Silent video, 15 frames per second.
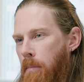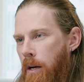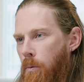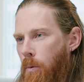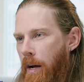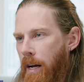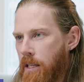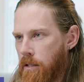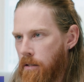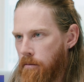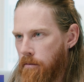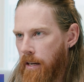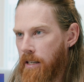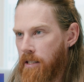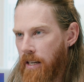better ways
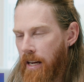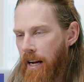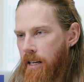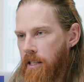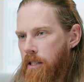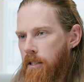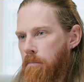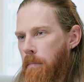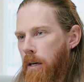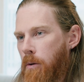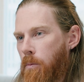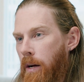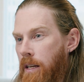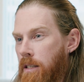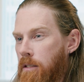of education, better
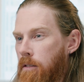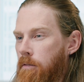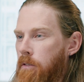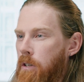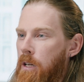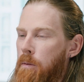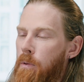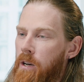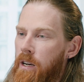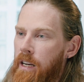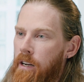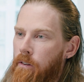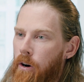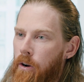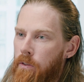ways of
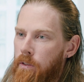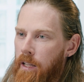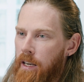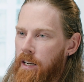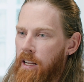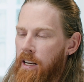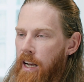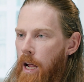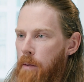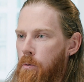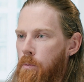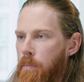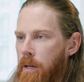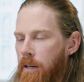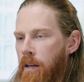community growth and
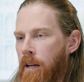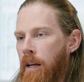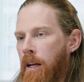enablement